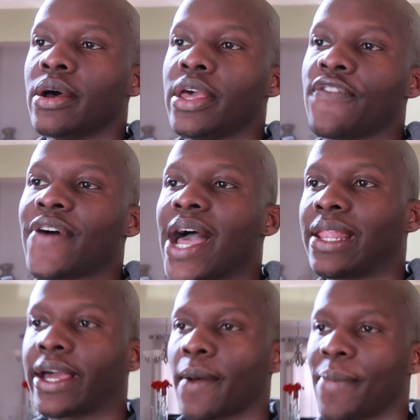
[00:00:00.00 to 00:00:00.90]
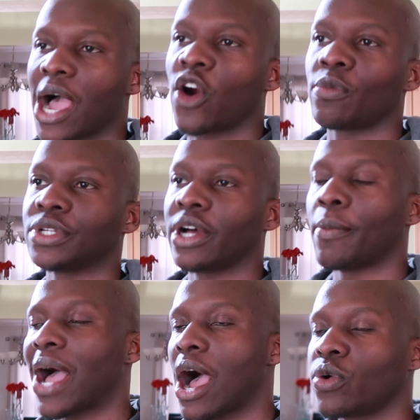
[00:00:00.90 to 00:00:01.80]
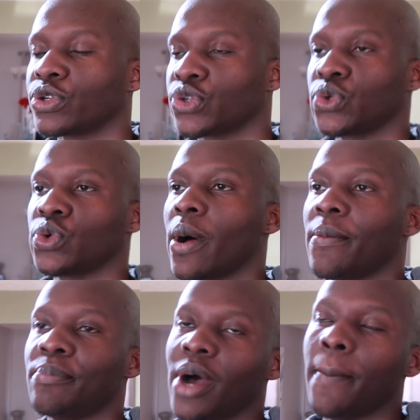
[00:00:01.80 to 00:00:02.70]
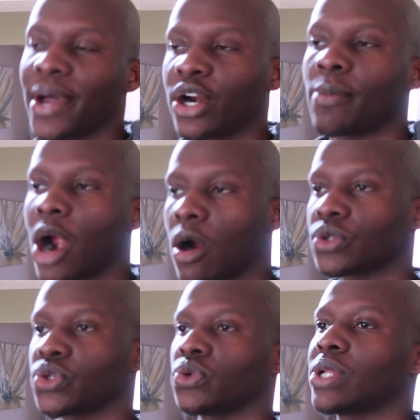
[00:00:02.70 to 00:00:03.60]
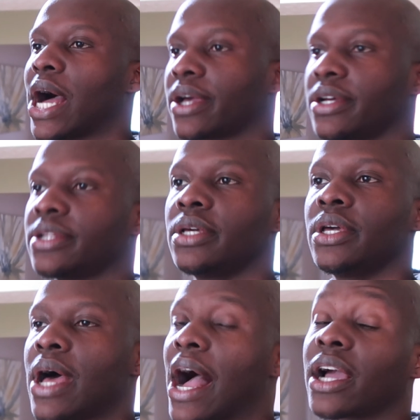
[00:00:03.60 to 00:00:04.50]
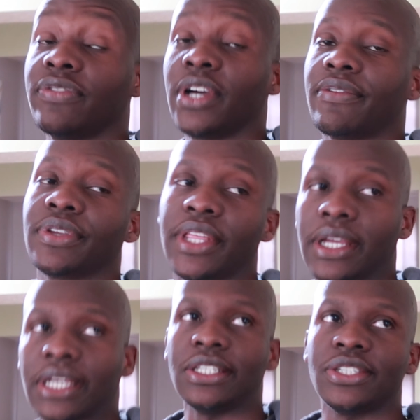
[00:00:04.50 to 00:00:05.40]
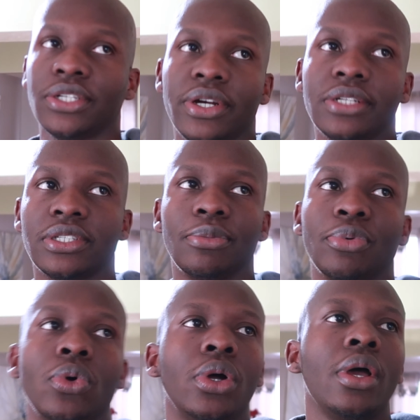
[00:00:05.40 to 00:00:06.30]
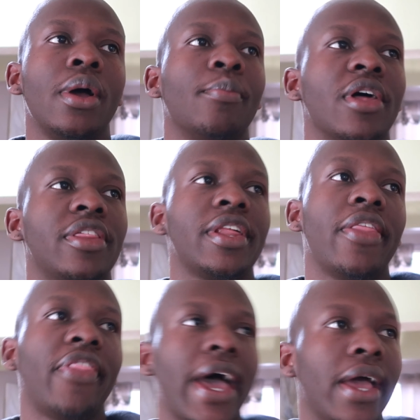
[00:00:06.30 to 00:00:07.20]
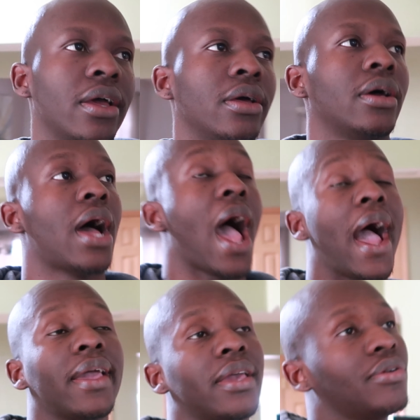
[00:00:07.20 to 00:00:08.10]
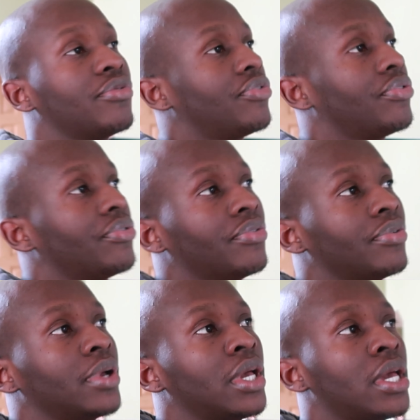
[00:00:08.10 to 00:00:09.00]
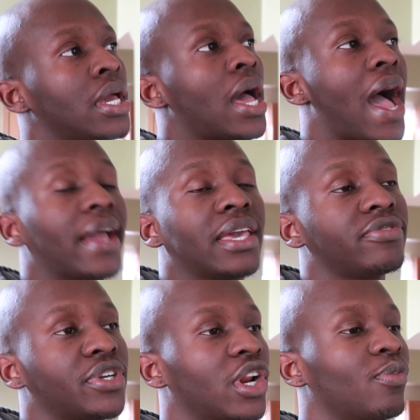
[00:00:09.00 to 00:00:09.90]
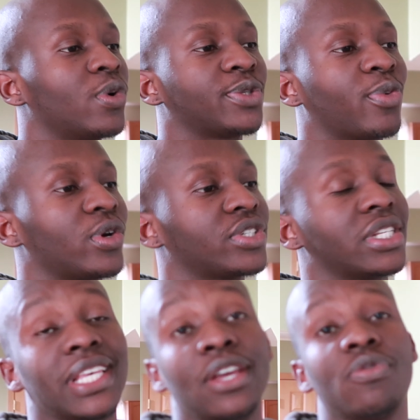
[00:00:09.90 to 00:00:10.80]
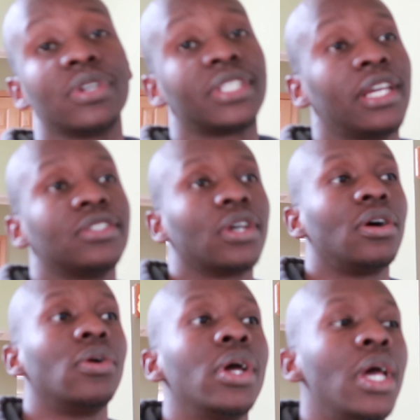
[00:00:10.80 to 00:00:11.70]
If I had like a power tool, a better power tool, I could have done everything easier and simple. But other than that, I give Turner Motorsports a 10 over 10. So